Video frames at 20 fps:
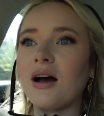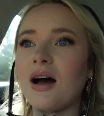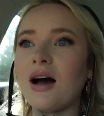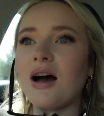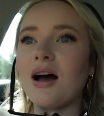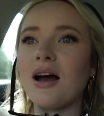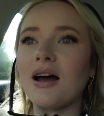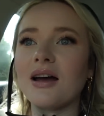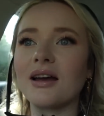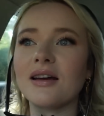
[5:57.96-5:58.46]

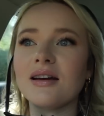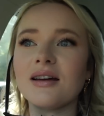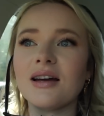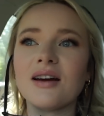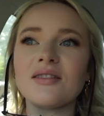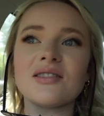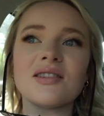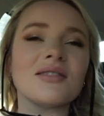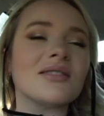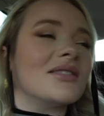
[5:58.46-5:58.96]
I
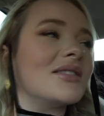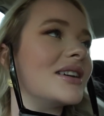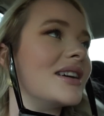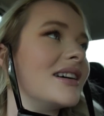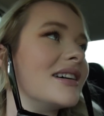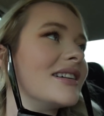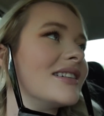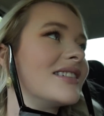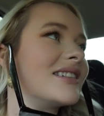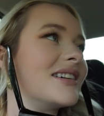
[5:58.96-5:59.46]
have to be
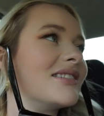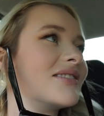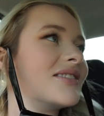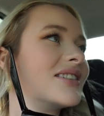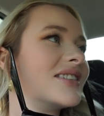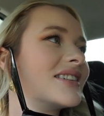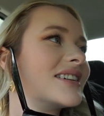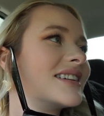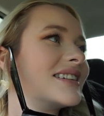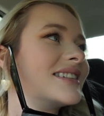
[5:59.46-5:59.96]
honest, I'm
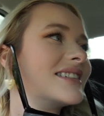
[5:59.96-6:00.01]
feeling a